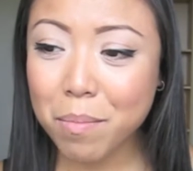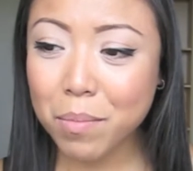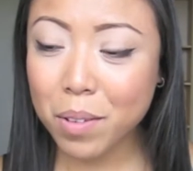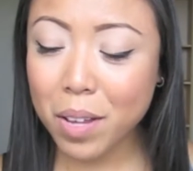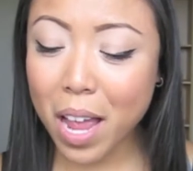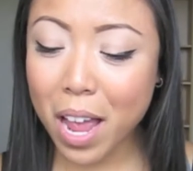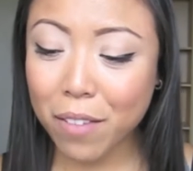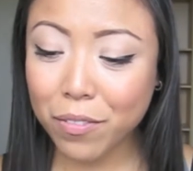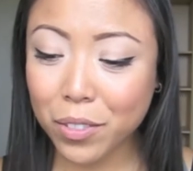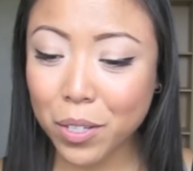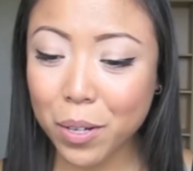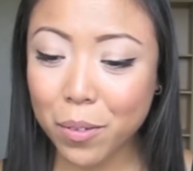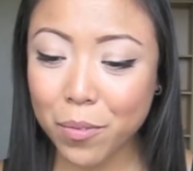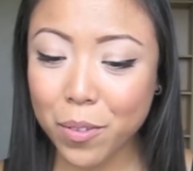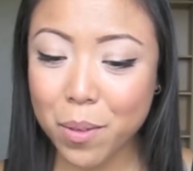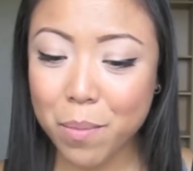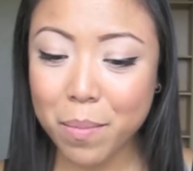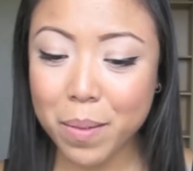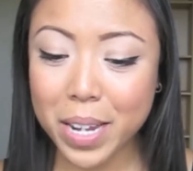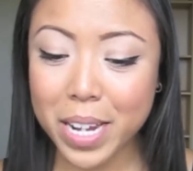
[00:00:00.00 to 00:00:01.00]
after a
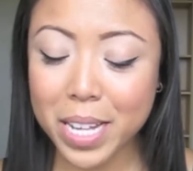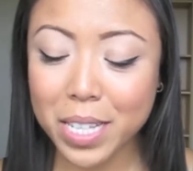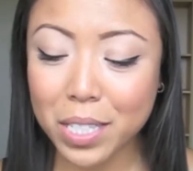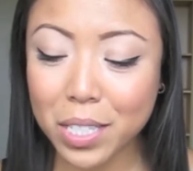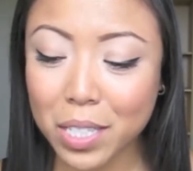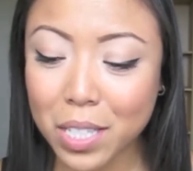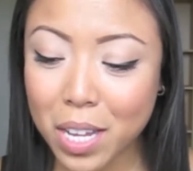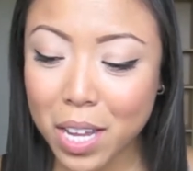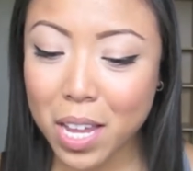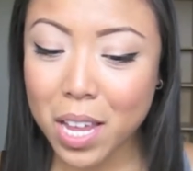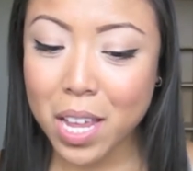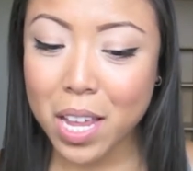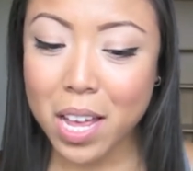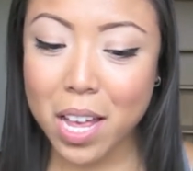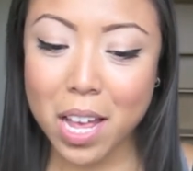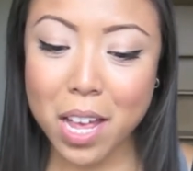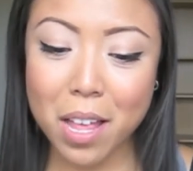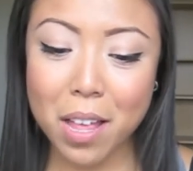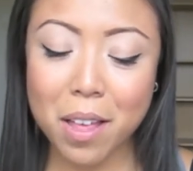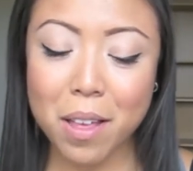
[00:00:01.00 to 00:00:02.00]
few minutes,
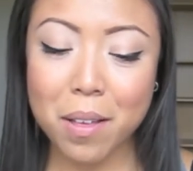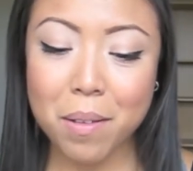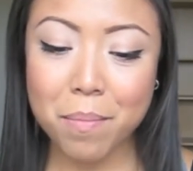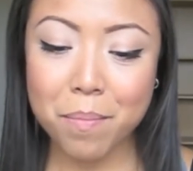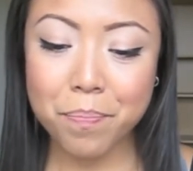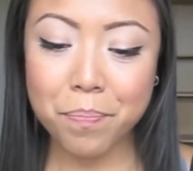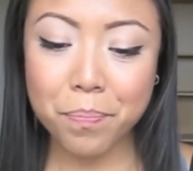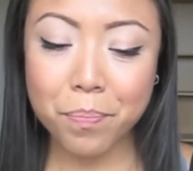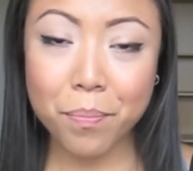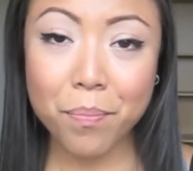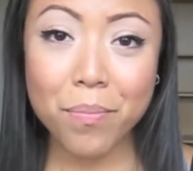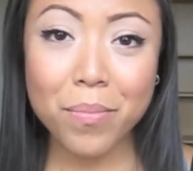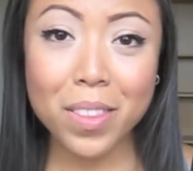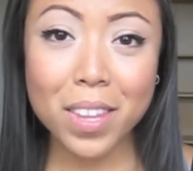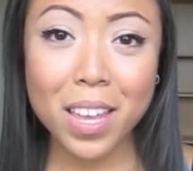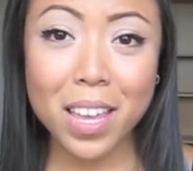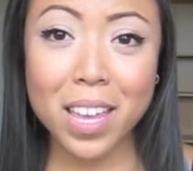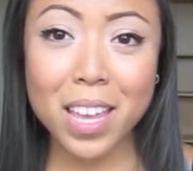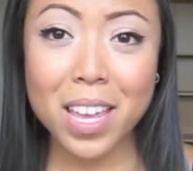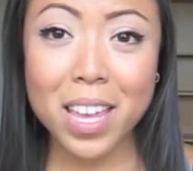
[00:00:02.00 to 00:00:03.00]

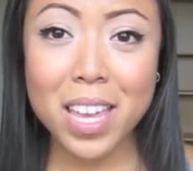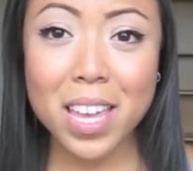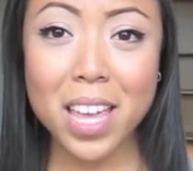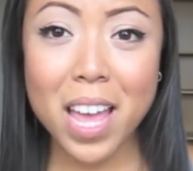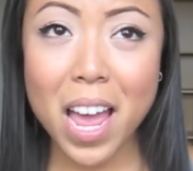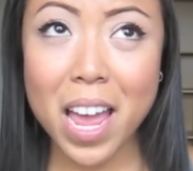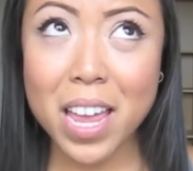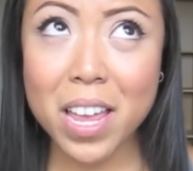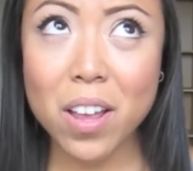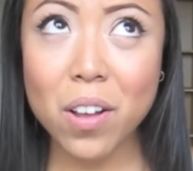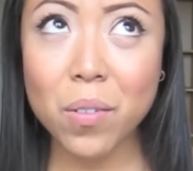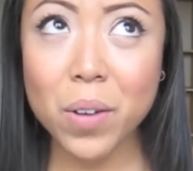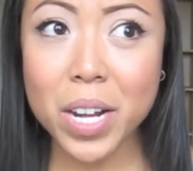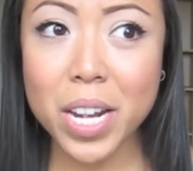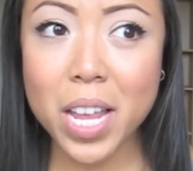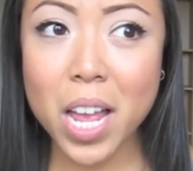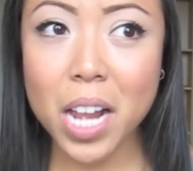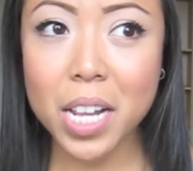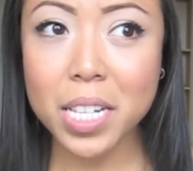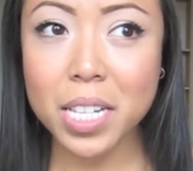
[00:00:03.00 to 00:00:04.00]
I
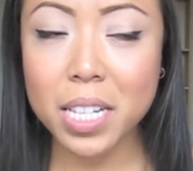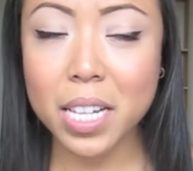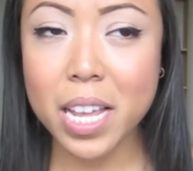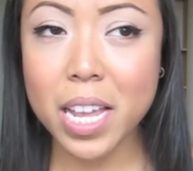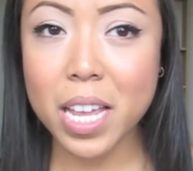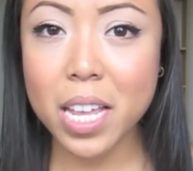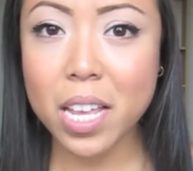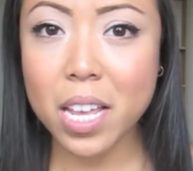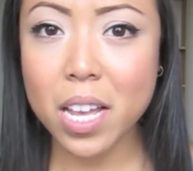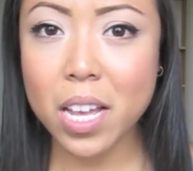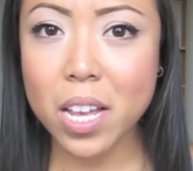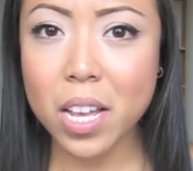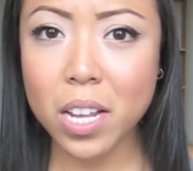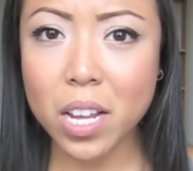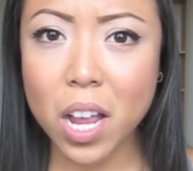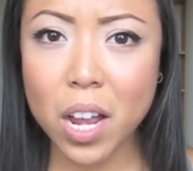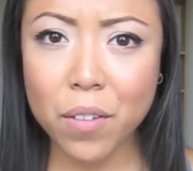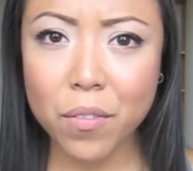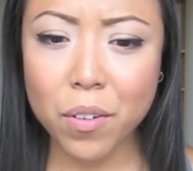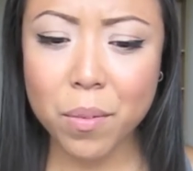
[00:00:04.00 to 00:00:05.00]
already got like a
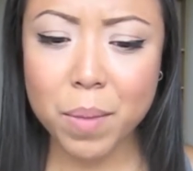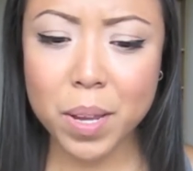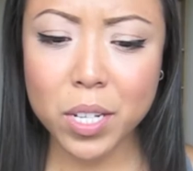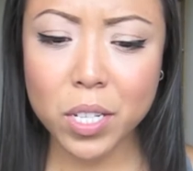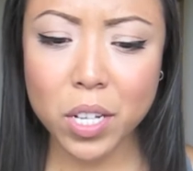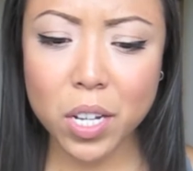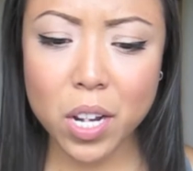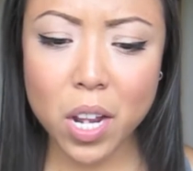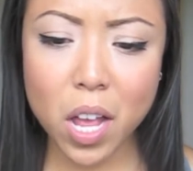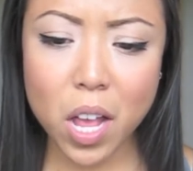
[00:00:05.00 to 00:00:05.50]
confirmation